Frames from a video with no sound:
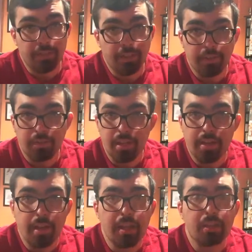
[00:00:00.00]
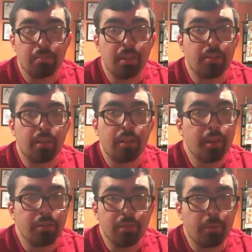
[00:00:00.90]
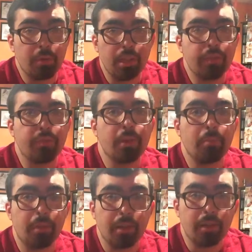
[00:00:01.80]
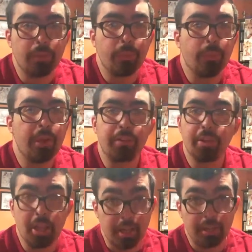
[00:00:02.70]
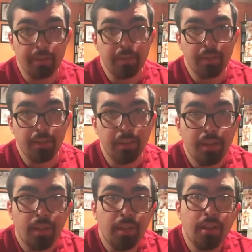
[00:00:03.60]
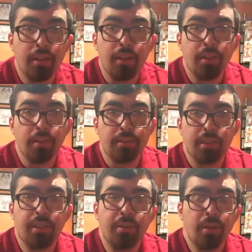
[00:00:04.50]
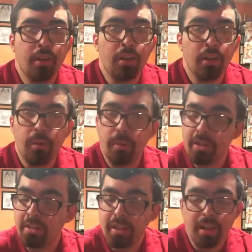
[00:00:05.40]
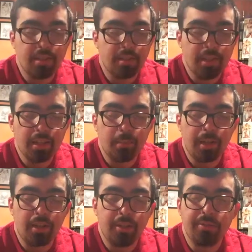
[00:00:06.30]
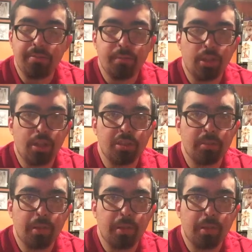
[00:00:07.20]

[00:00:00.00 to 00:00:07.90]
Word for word: fans, and they express their hatred or love for a player whenever they can. So, what do you guys think about Carson